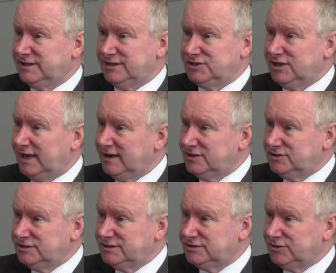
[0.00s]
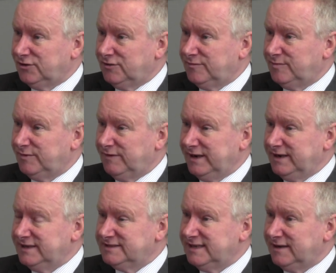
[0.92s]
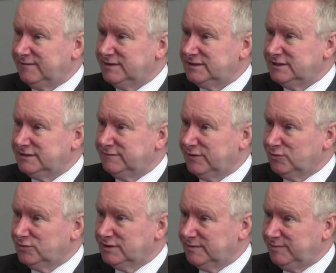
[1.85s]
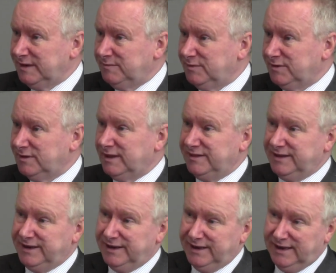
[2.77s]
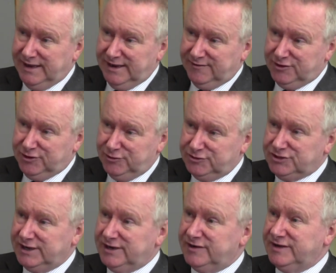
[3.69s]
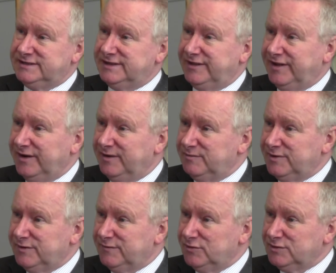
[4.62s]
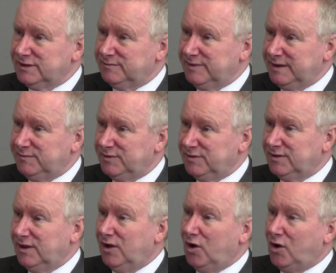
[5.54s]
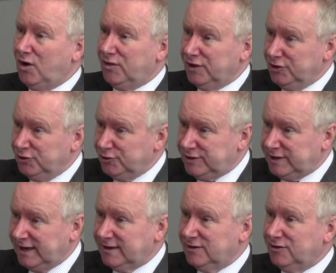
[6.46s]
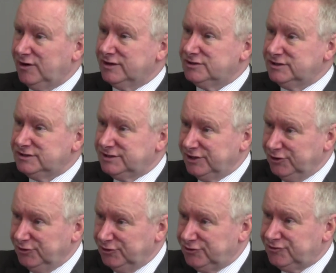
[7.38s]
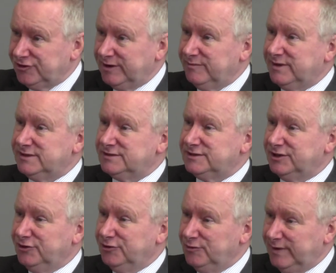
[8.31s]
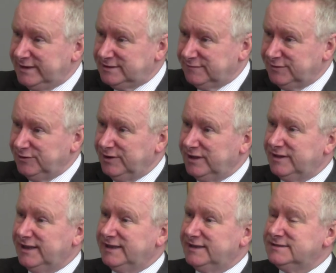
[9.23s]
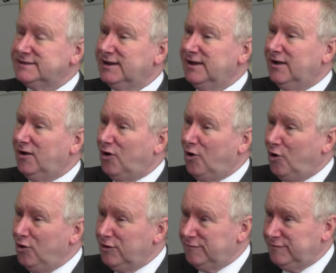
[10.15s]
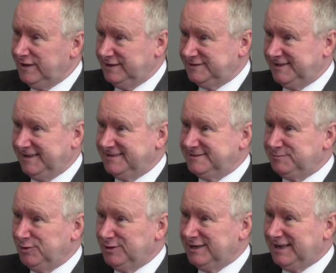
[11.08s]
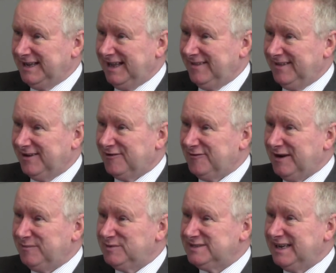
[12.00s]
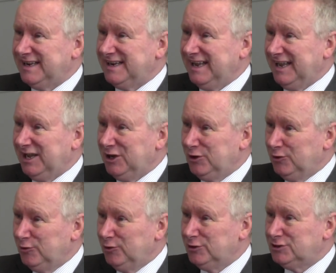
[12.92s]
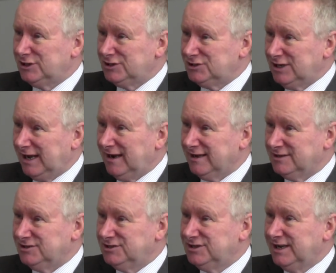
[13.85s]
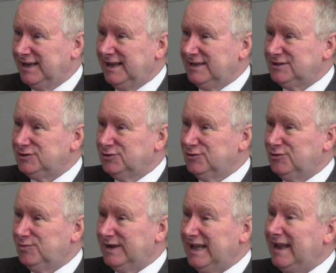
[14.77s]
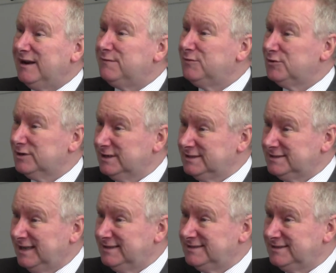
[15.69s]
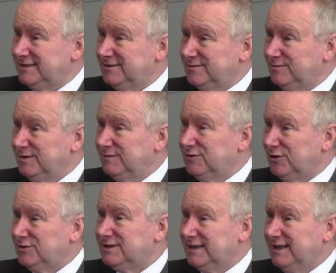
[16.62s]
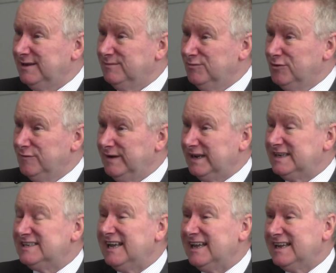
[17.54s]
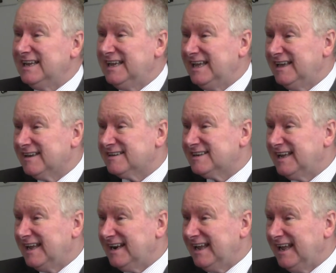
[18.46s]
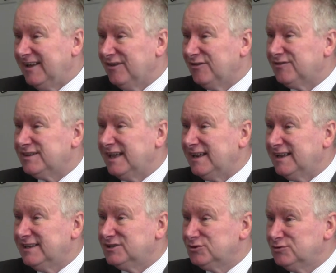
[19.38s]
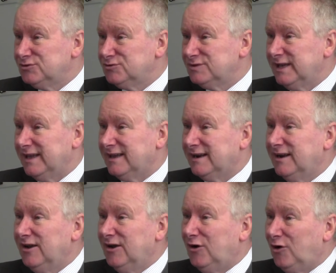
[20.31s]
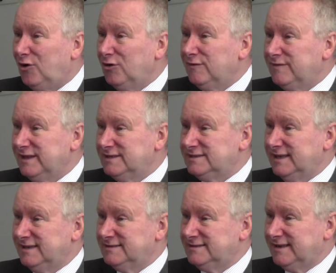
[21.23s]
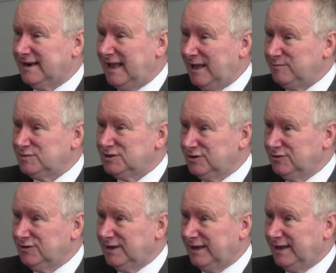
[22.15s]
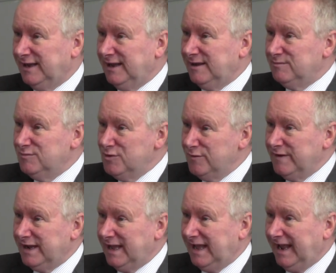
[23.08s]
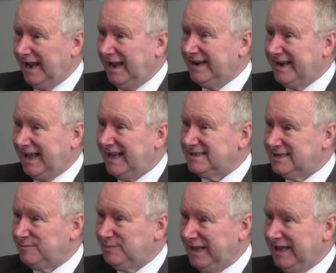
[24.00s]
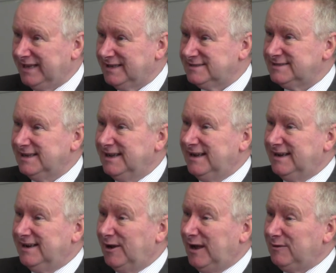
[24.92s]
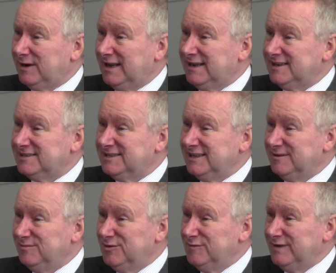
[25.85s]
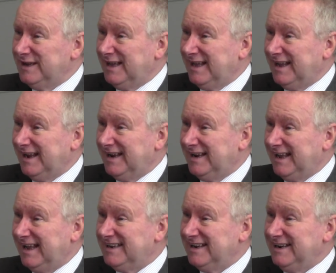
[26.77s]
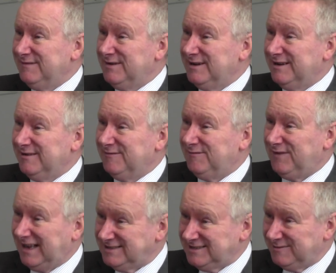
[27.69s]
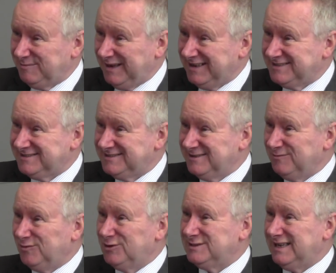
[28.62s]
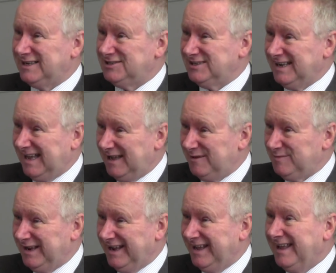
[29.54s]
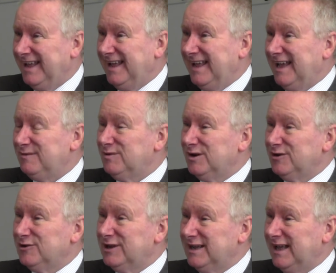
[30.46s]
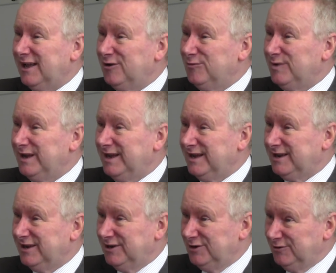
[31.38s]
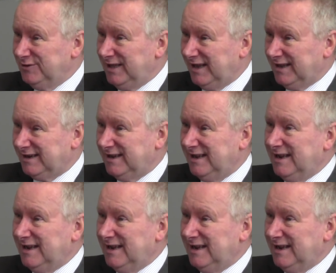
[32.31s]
and the challenges of providing services for older people and the huge increase in the number of older people, the new technologies, the new treatments, the new ways of doing things, all of these things put together represent a huge challenge. So we can't afford to stand still. We've got to keep moving. Telecare, telehealth, telesocial care, all of these things are absolutely moving ahead at a pace. Now, I would like to see them moving ahead at an even faster pace than what's actually happening, and we're looking at how we can do that.